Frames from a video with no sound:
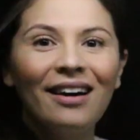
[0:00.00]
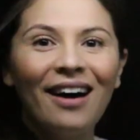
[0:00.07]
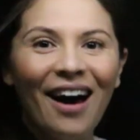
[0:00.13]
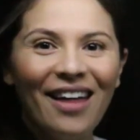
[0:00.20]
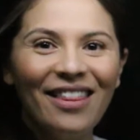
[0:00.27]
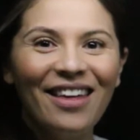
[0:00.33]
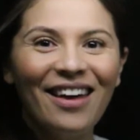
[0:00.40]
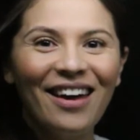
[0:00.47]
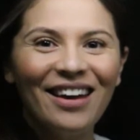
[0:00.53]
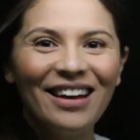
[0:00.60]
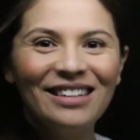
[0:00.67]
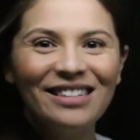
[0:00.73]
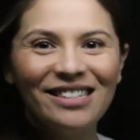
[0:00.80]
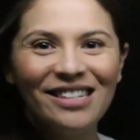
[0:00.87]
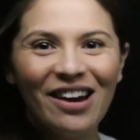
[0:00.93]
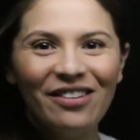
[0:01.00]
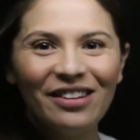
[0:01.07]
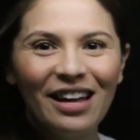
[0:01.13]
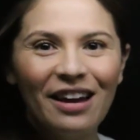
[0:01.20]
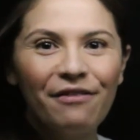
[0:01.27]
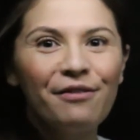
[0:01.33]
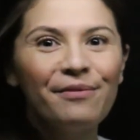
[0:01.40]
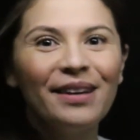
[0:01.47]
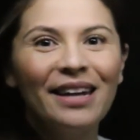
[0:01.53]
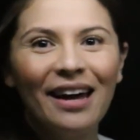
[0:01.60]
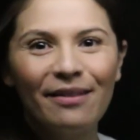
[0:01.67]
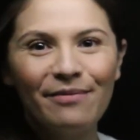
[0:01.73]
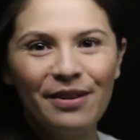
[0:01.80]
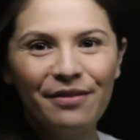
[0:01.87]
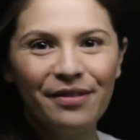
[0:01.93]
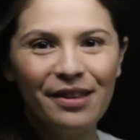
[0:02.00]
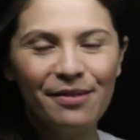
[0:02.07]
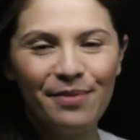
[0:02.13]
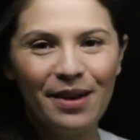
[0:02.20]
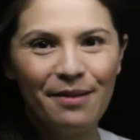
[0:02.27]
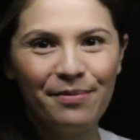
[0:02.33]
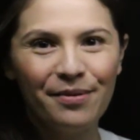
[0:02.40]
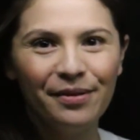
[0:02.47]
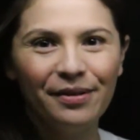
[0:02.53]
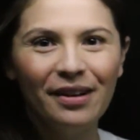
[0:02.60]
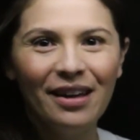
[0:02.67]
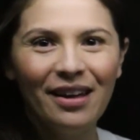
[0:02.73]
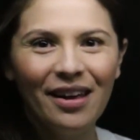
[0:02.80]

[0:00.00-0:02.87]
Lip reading: Hi there, it's Cherylea from Anatomy for the People.